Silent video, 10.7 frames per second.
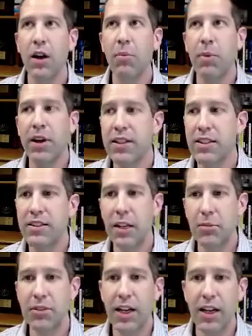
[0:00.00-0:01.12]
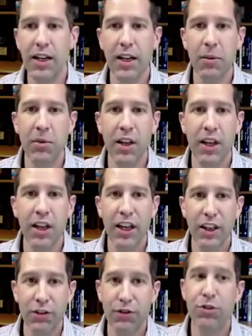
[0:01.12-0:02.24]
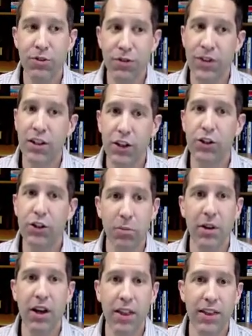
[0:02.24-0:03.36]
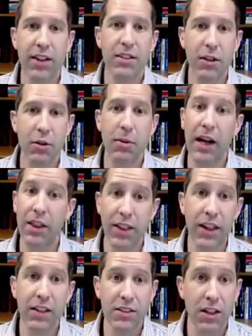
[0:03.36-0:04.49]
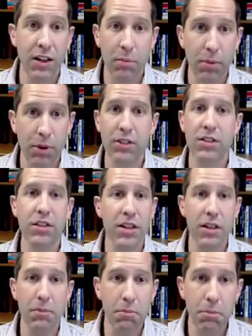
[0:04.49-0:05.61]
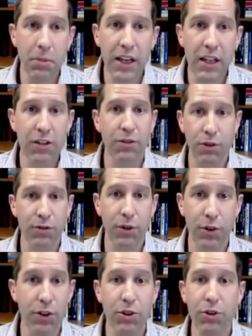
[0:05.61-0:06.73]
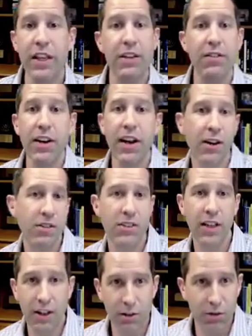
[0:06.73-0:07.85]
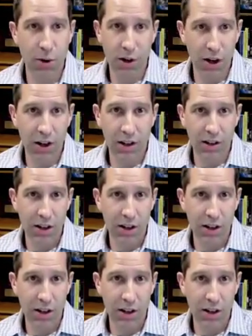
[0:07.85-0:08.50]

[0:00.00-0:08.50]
But at the same time, if you feel like you can be authentic about things that are personally meaningful for you, even outside of work,